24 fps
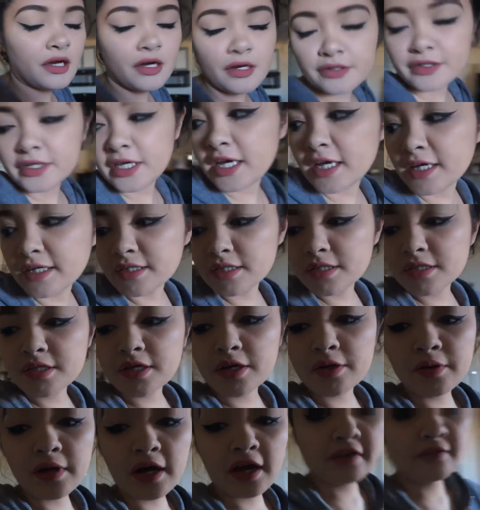Oh yeah,
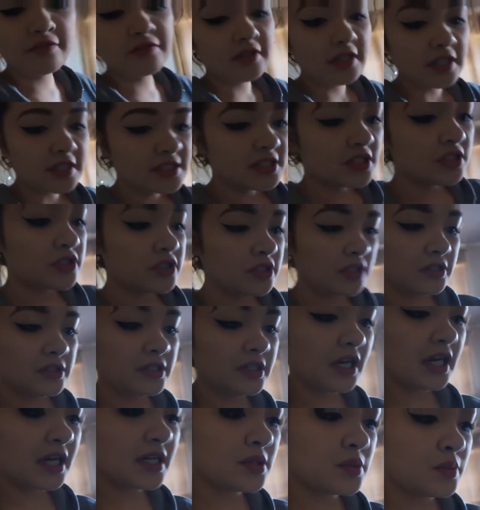so I forgot to show
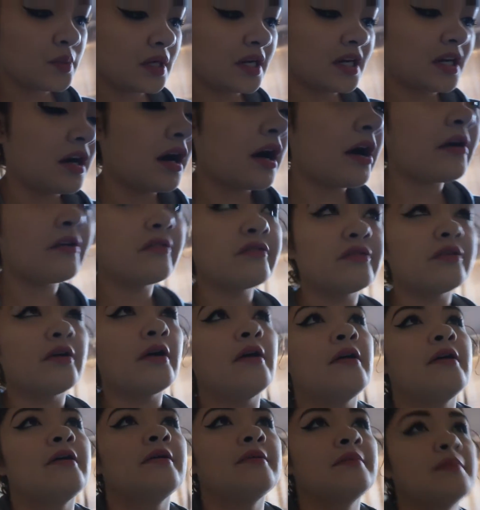you guys what I got
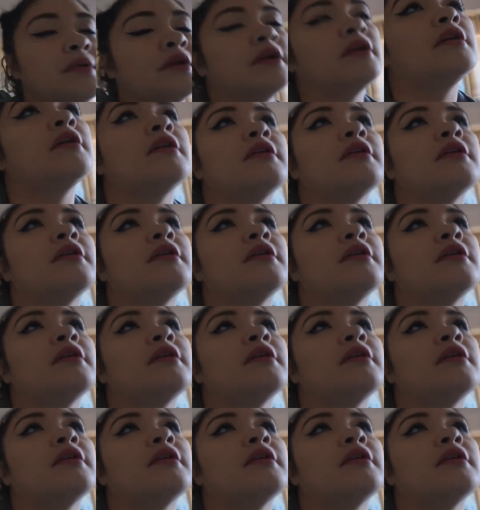from